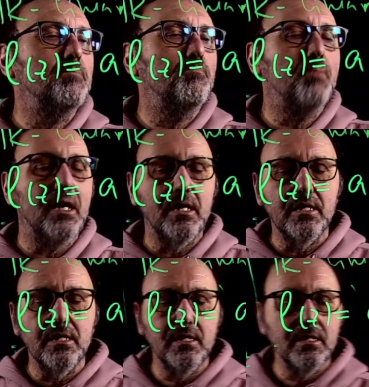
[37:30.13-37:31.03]
bar,
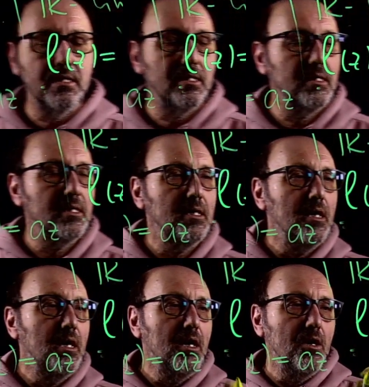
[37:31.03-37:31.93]

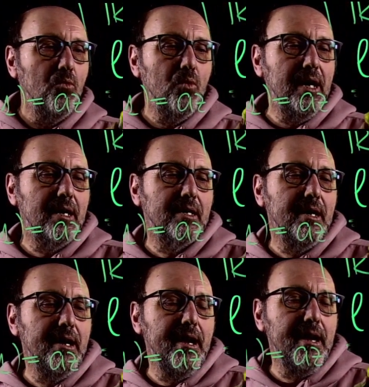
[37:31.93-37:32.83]
where
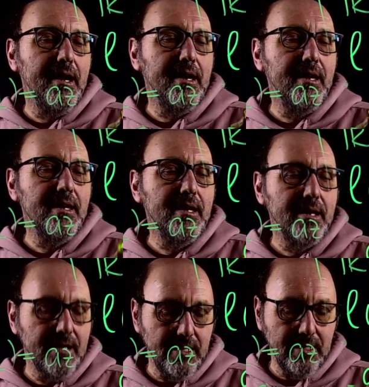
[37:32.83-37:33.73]
a
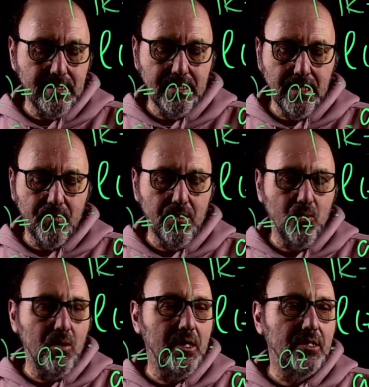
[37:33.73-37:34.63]
is equal
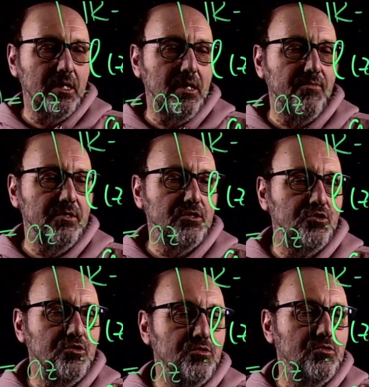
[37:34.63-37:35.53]
1 over
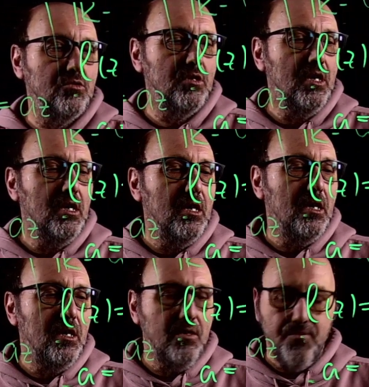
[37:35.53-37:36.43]
2
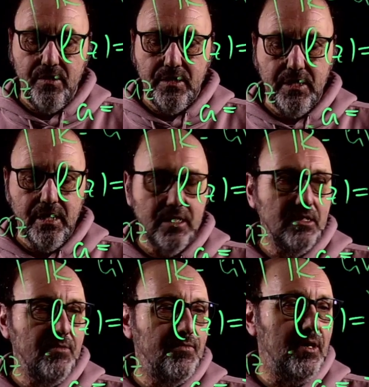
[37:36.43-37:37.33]
alpha
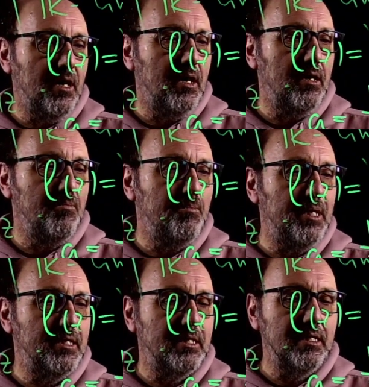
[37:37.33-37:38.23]

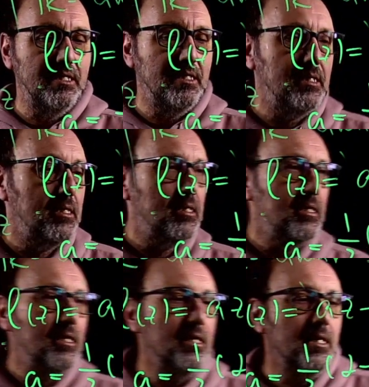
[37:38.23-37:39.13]
beta,
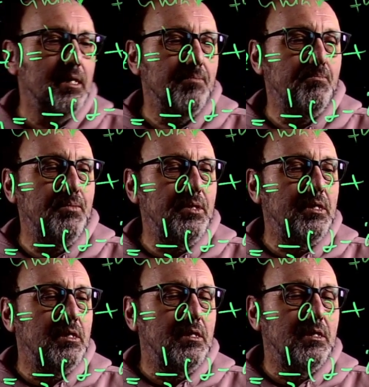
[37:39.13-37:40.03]

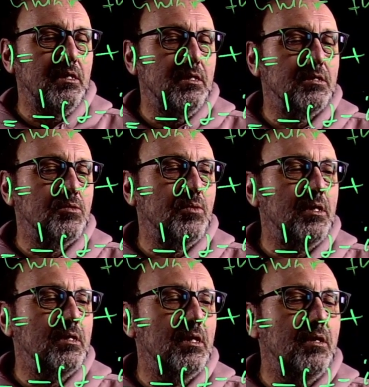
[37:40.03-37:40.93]
b is
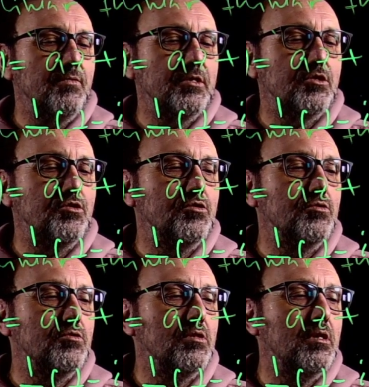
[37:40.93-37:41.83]
1 over
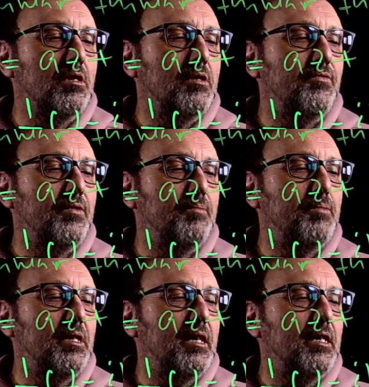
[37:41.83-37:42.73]
2 alpha
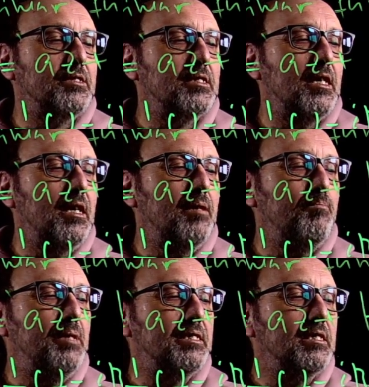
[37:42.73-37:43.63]
plus I
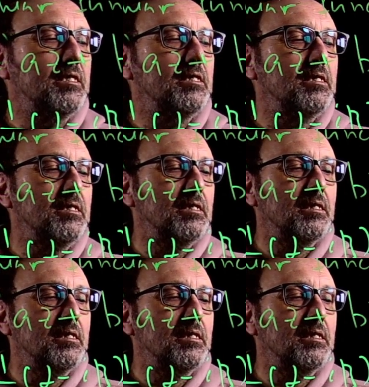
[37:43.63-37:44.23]
beta,